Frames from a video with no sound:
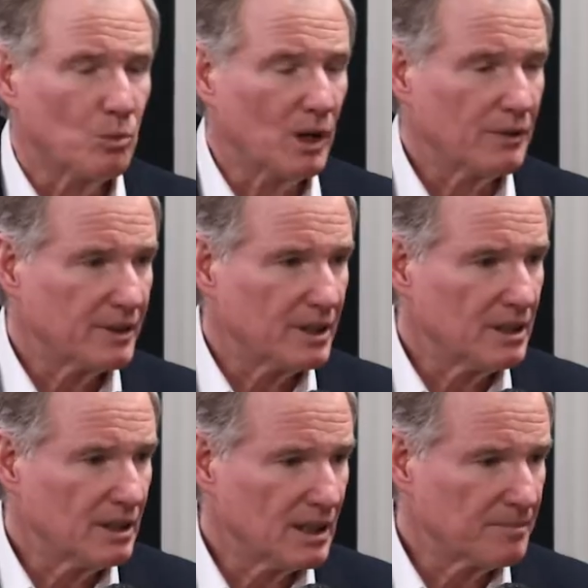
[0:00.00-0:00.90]
Well,
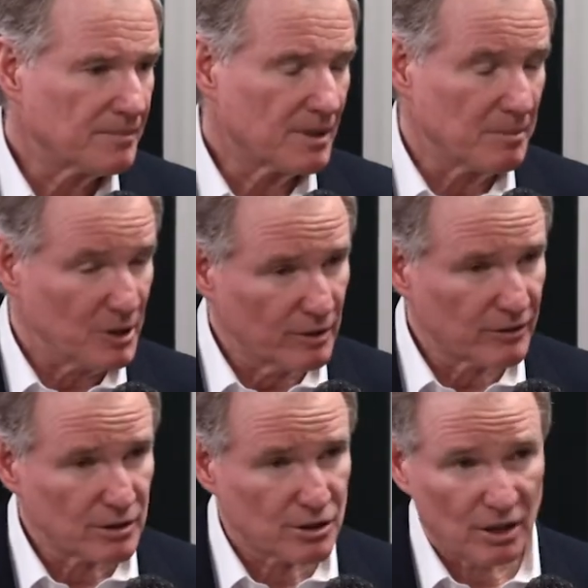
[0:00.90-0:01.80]
the
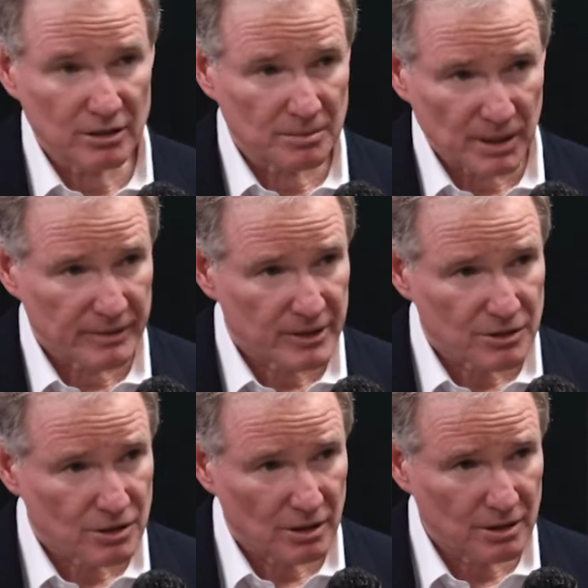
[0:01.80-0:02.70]
maneuver is called the blivet.
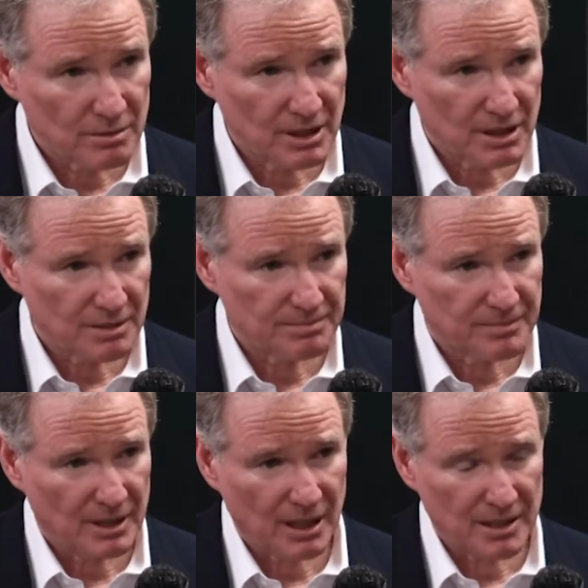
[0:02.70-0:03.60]
So the
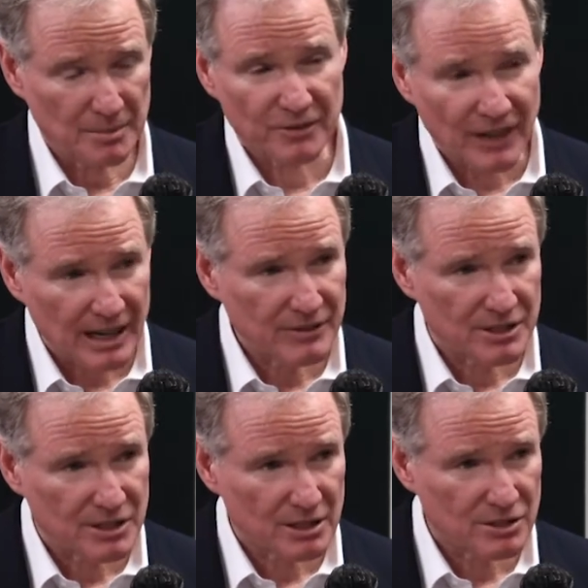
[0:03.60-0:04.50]
number 5 and
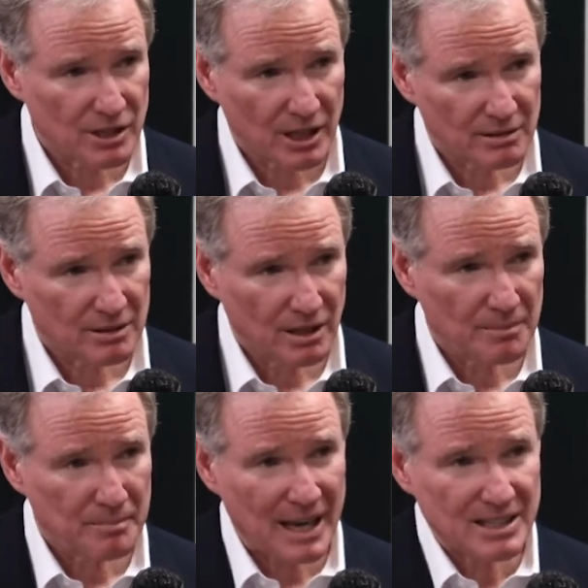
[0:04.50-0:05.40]
6 jet
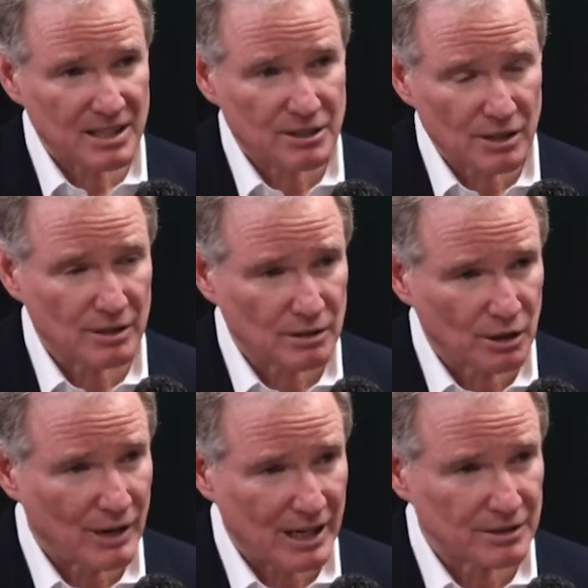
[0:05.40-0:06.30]
pass each other at
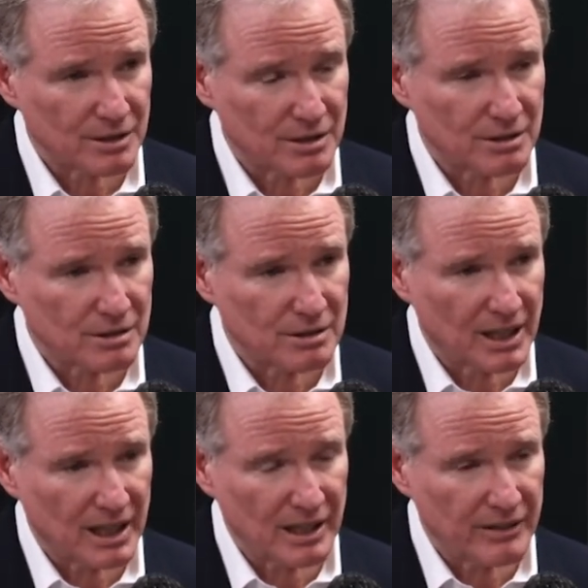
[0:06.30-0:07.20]
low altitude
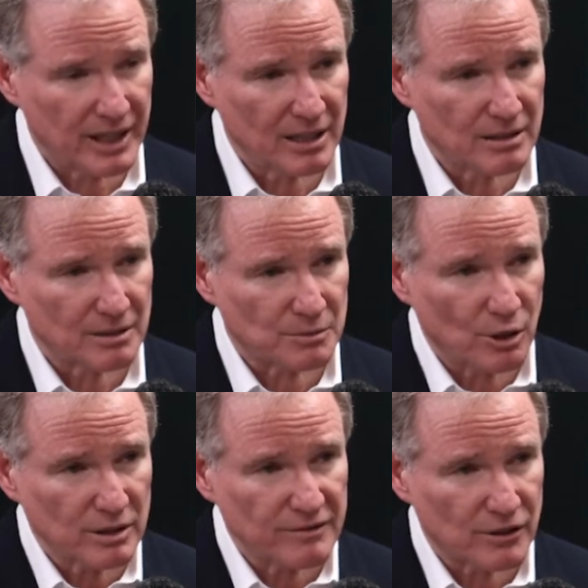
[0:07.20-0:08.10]
and then
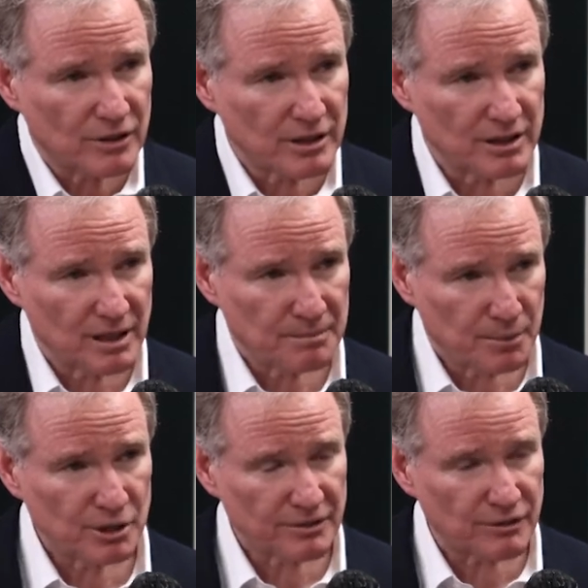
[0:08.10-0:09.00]
roll inverted,
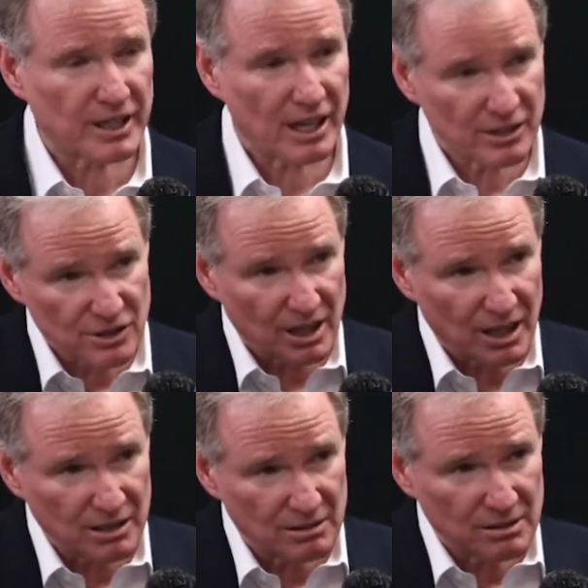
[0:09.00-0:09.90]
push for an
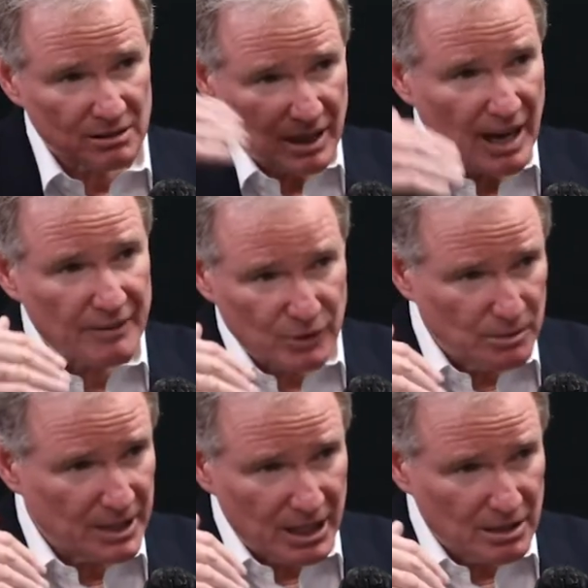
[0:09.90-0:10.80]
outside half
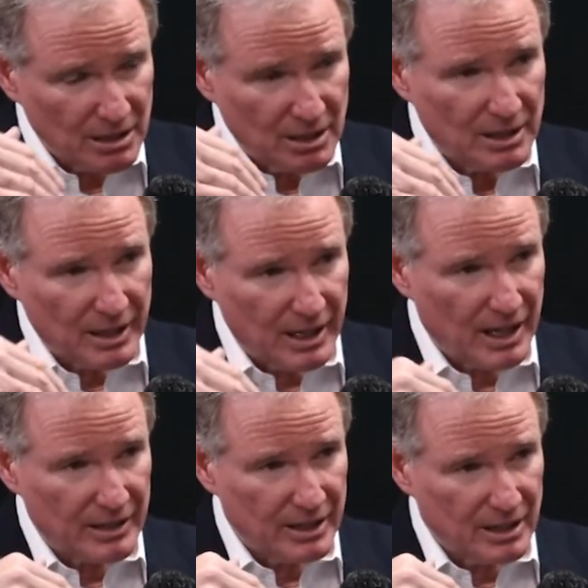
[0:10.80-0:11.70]
cubanate,
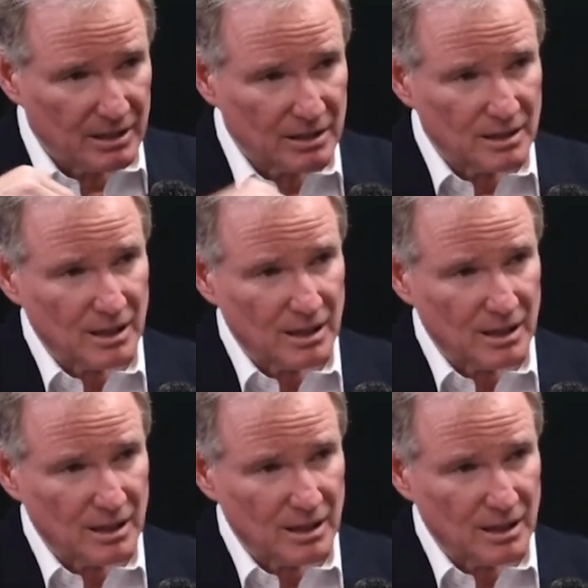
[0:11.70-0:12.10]
and then